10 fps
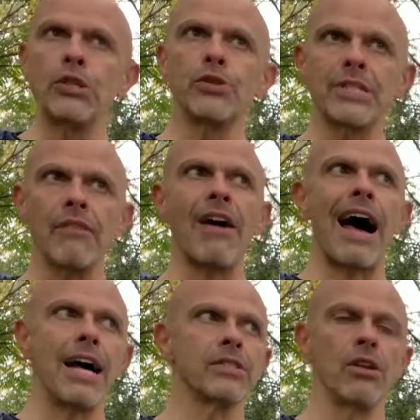to yourself
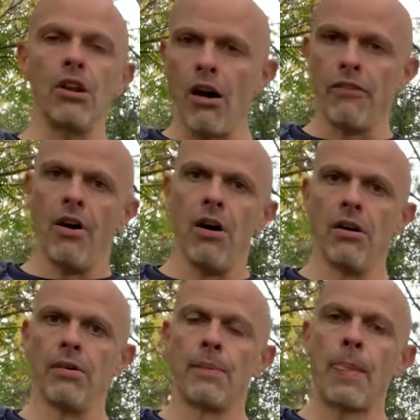as a lover?
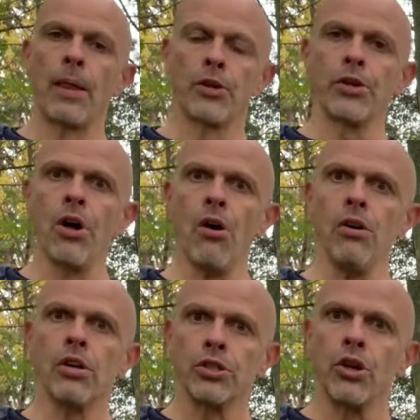You
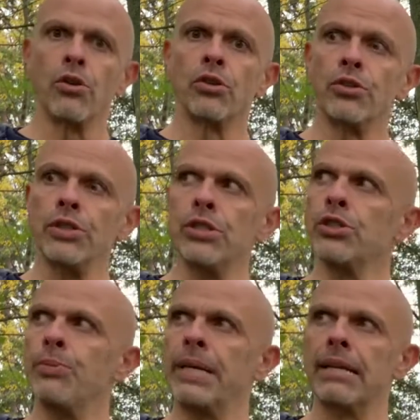need
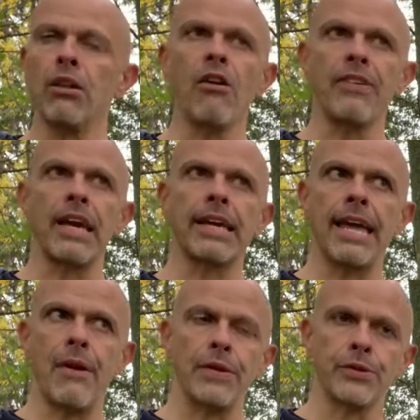to be loving and
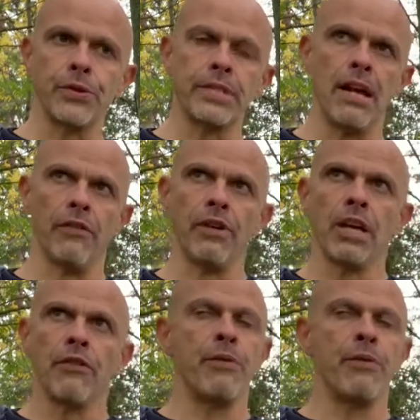caring to yourself. If you